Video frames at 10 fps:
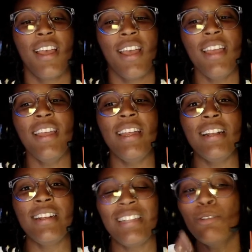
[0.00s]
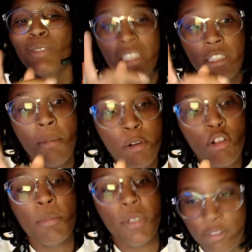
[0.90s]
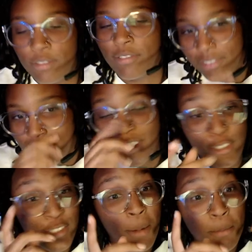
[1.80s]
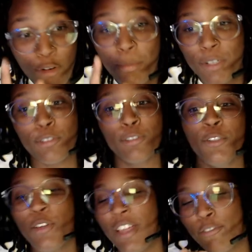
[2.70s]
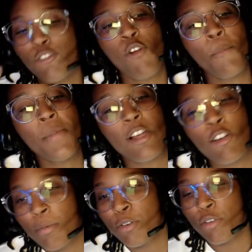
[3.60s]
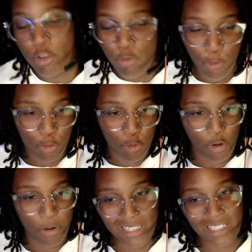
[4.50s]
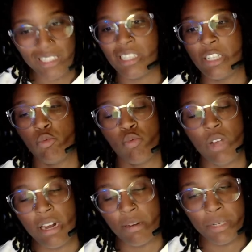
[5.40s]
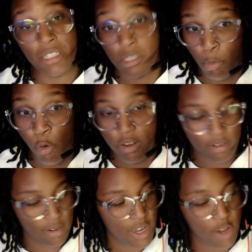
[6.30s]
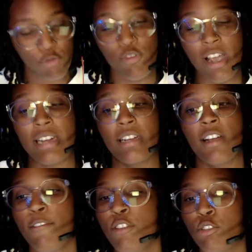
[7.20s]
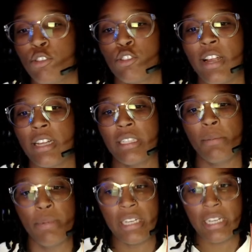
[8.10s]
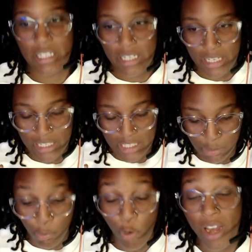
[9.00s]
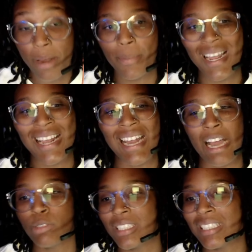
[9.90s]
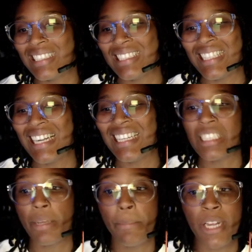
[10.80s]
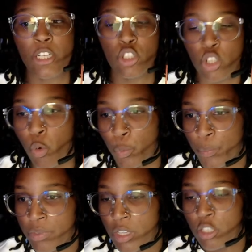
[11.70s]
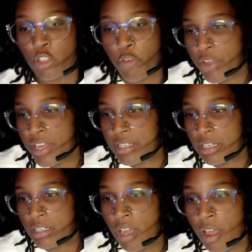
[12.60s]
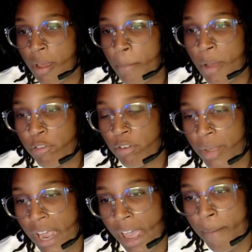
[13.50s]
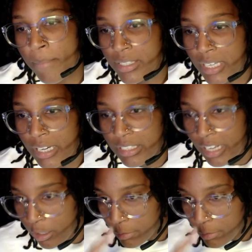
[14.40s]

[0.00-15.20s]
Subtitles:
And they was a dumb criminal. Dumb criminal. If you're gonna be a criminal and you're gonna do it maliciously, you gotta be smart. You gotta cover your tracks and be smart and plan it out to a T to make sure. So for instance, Malphobate admin takedown.